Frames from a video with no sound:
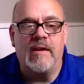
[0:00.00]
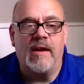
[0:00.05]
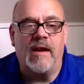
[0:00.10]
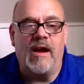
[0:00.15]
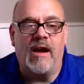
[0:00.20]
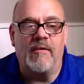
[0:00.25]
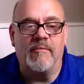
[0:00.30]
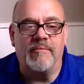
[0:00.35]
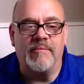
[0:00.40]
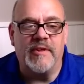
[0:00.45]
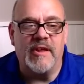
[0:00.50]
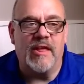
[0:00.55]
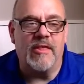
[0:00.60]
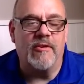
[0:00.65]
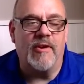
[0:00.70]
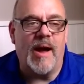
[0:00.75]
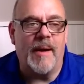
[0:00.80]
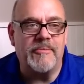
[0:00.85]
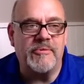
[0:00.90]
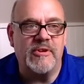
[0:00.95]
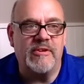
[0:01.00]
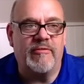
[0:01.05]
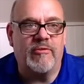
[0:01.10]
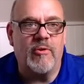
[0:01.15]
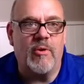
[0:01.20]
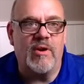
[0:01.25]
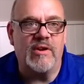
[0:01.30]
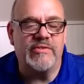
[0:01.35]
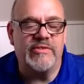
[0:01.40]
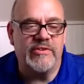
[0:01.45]
Um, the other option, of
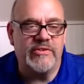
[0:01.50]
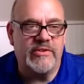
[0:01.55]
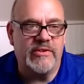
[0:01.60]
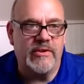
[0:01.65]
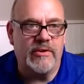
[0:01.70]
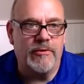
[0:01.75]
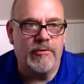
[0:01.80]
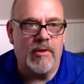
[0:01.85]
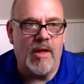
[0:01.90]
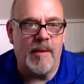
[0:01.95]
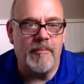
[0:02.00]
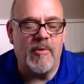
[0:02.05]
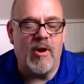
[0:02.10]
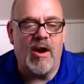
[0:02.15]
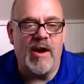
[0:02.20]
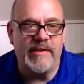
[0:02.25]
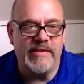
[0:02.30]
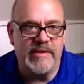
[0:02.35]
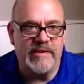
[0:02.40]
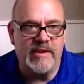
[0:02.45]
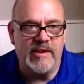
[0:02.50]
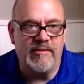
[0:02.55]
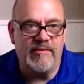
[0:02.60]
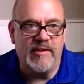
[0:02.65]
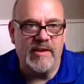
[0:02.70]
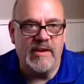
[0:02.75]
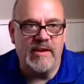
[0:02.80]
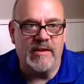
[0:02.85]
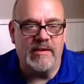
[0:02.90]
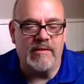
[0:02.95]
course, is to climb behind the
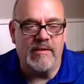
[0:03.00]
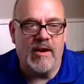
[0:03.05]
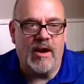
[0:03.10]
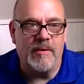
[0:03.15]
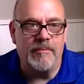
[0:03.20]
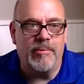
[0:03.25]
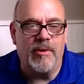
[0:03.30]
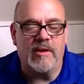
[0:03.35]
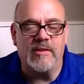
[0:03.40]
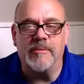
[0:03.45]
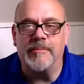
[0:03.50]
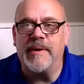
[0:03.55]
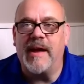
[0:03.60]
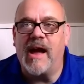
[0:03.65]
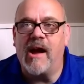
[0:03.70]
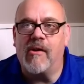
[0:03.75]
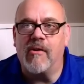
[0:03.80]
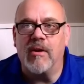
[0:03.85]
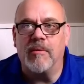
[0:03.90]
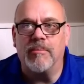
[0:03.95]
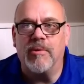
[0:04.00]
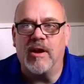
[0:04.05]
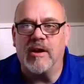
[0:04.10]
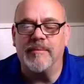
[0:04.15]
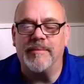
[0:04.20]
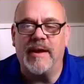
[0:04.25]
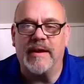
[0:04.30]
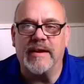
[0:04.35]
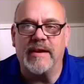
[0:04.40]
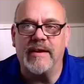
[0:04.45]
TV and unplug the power and plug it
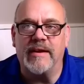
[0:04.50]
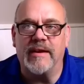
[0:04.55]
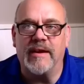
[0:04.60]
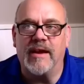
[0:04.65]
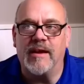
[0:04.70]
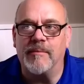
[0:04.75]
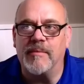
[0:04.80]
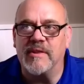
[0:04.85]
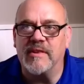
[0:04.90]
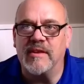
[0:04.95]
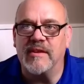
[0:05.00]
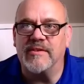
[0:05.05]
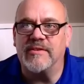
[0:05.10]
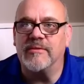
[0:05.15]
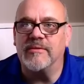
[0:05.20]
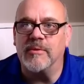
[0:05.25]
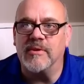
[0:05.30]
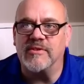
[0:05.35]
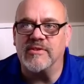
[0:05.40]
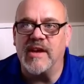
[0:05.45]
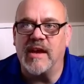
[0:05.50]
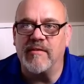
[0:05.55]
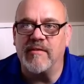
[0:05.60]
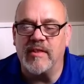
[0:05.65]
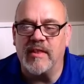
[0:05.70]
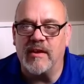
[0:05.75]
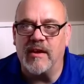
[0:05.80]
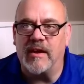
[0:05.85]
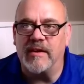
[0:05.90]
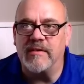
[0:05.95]
back in again, but this will save
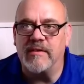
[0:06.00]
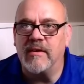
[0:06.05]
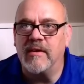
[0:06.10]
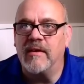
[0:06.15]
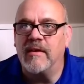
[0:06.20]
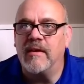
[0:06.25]
you that,